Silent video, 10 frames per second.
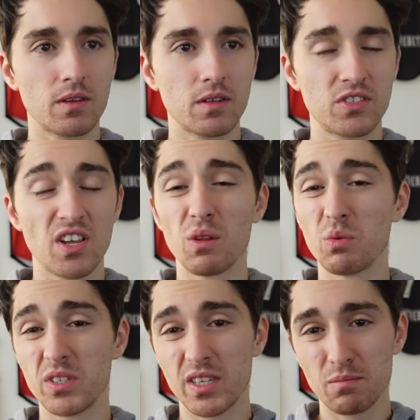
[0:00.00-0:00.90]

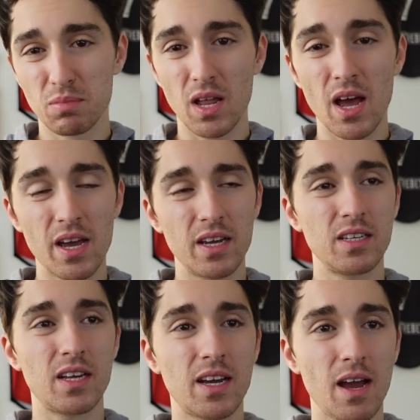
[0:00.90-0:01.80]
Selwood didn't play,
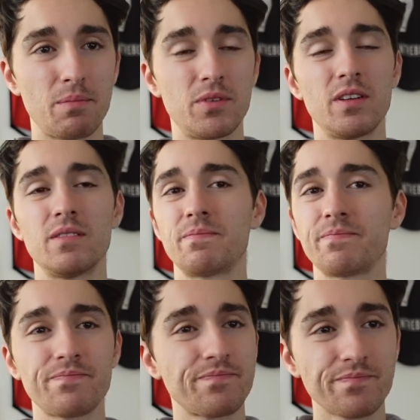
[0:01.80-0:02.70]
their captain.
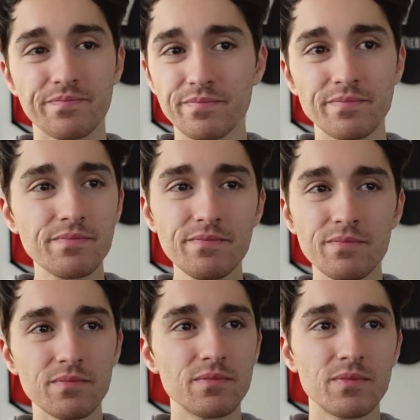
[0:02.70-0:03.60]

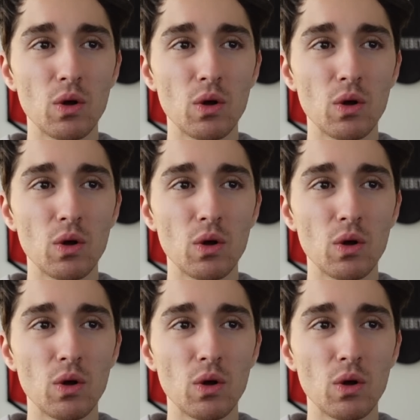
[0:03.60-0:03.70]
They